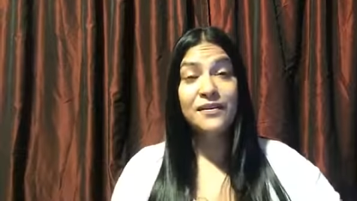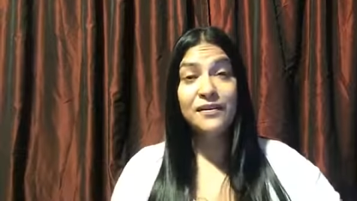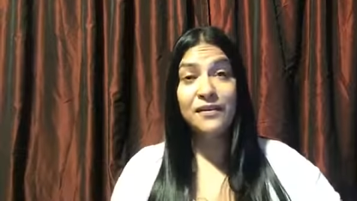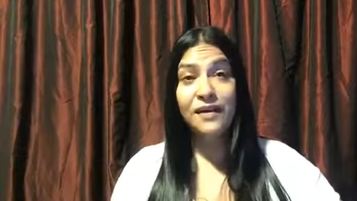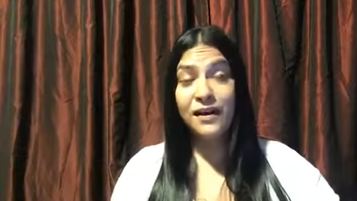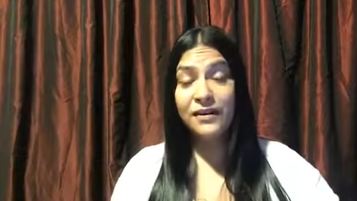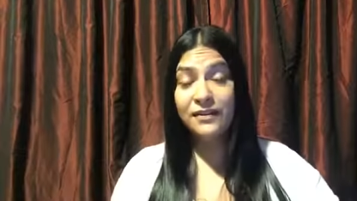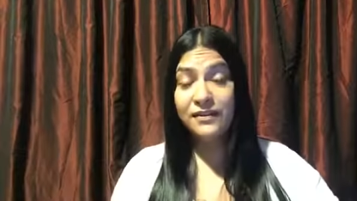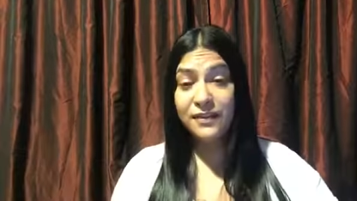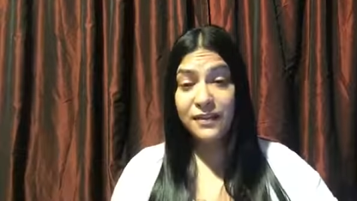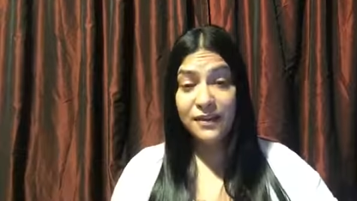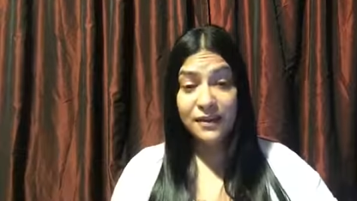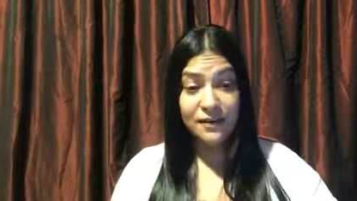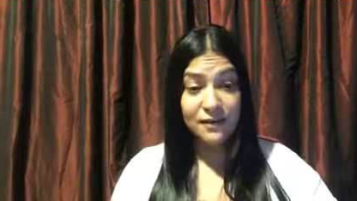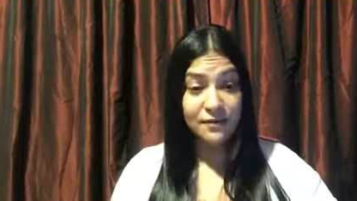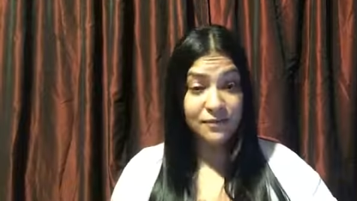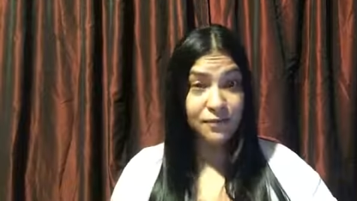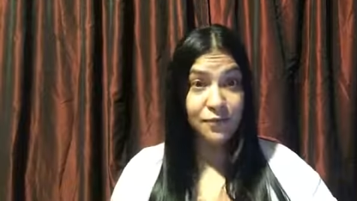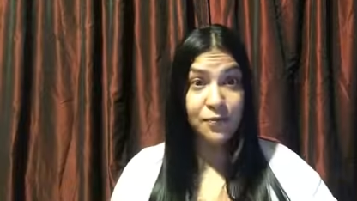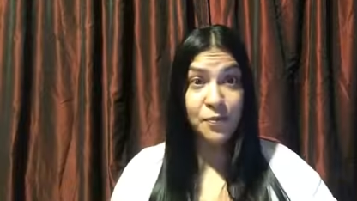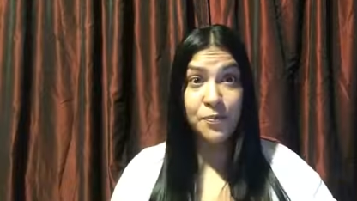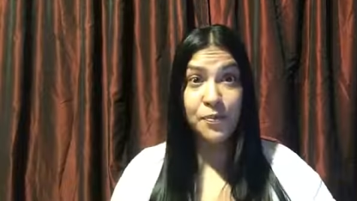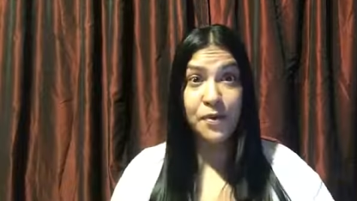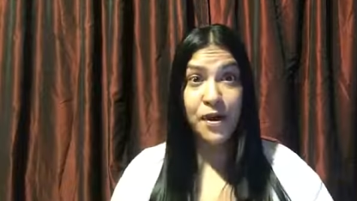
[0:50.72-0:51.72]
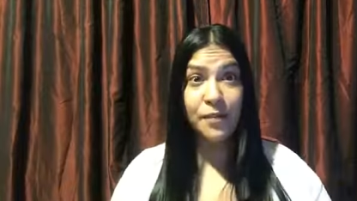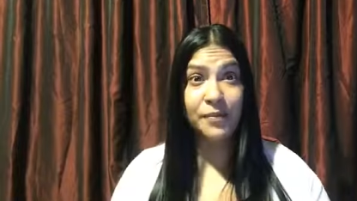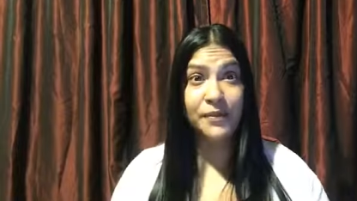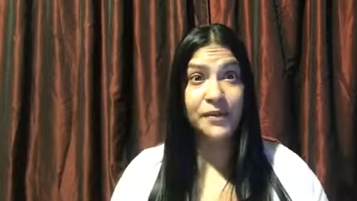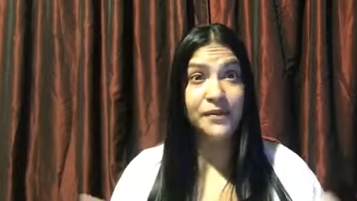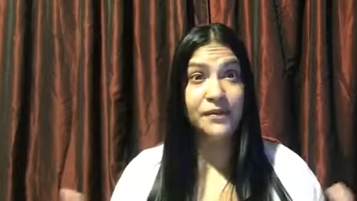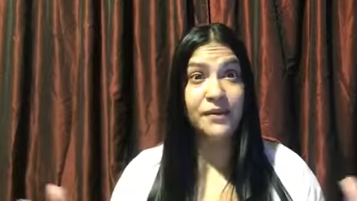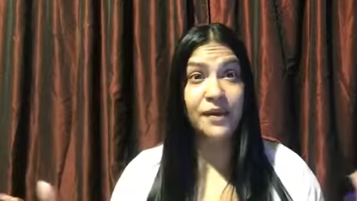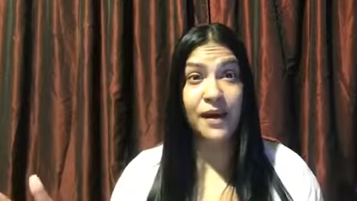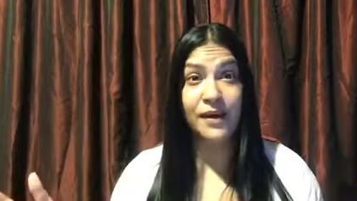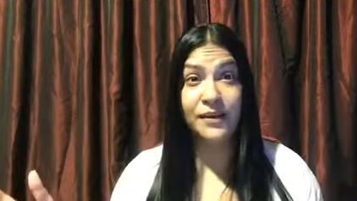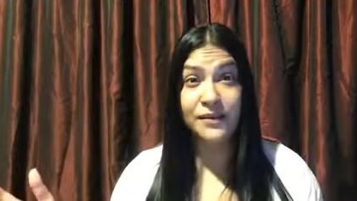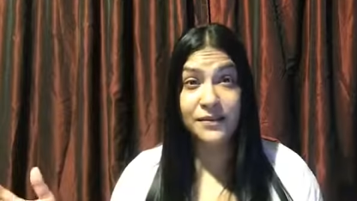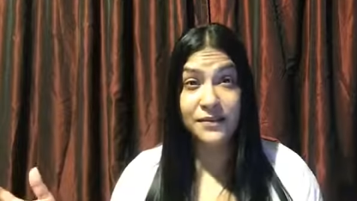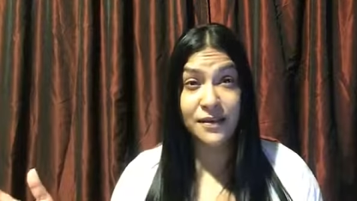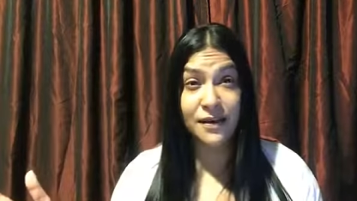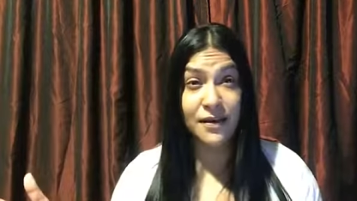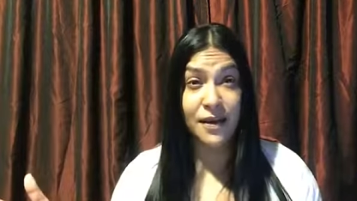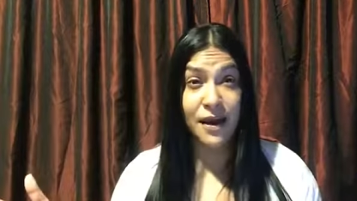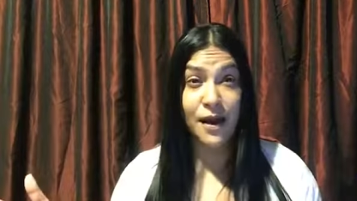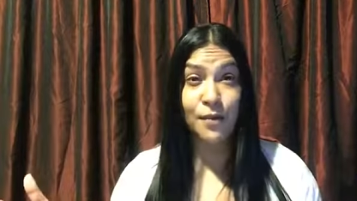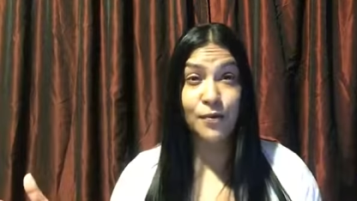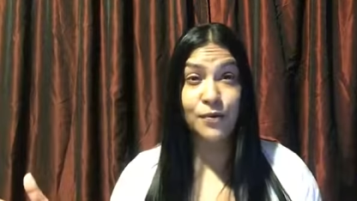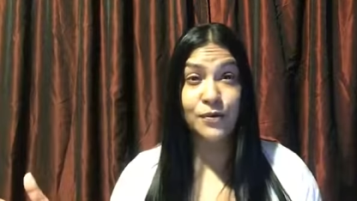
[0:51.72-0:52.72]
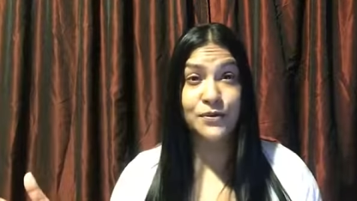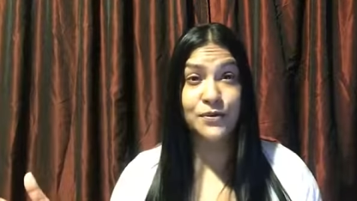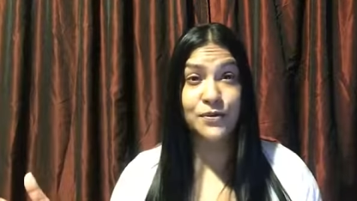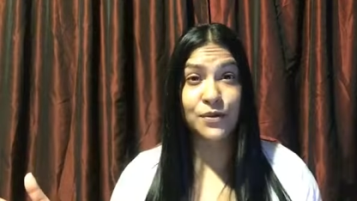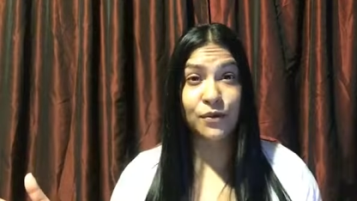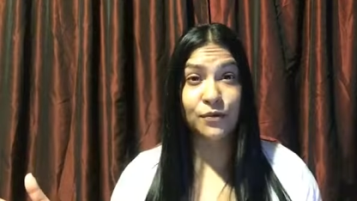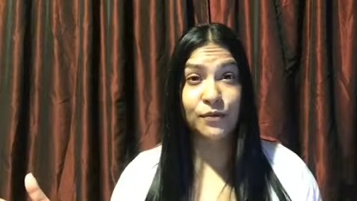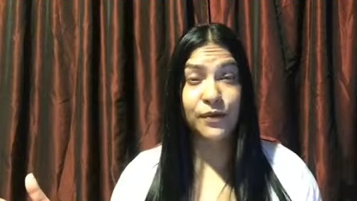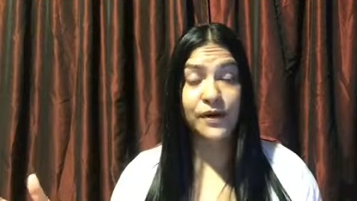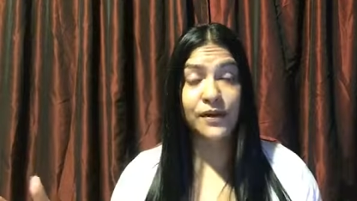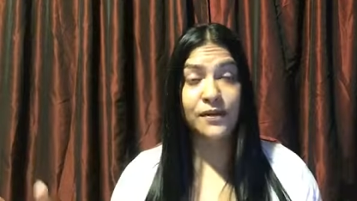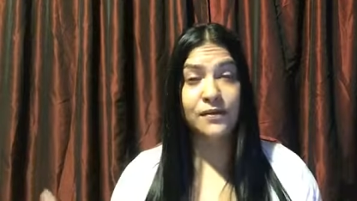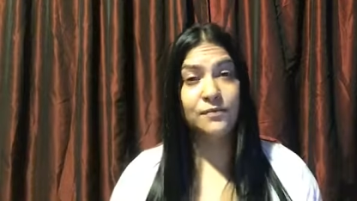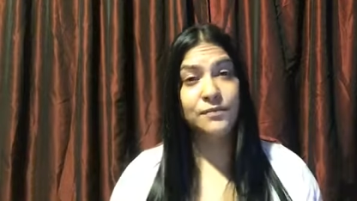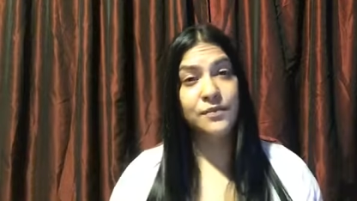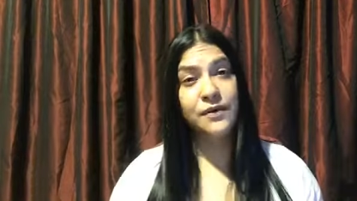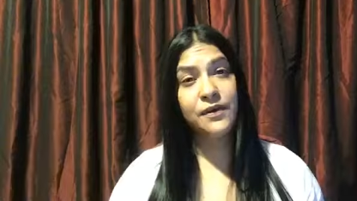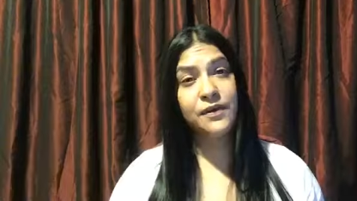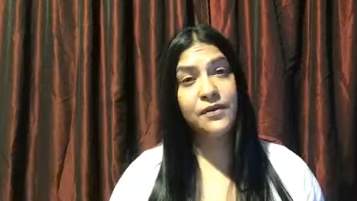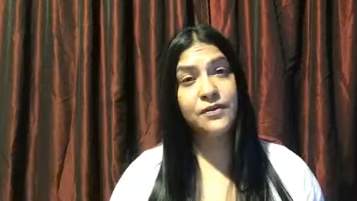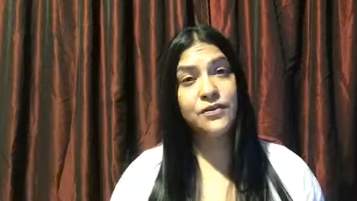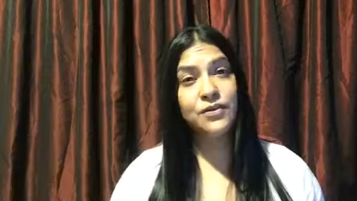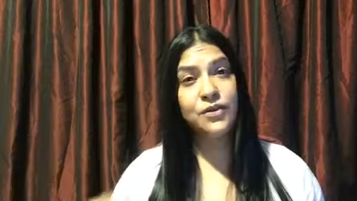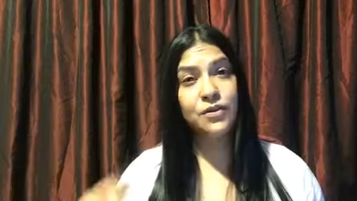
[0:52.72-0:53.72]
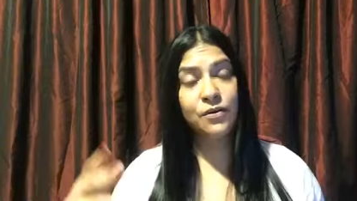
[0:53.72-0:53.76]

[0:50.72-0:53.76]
I think for probably nine, 10 hours already because,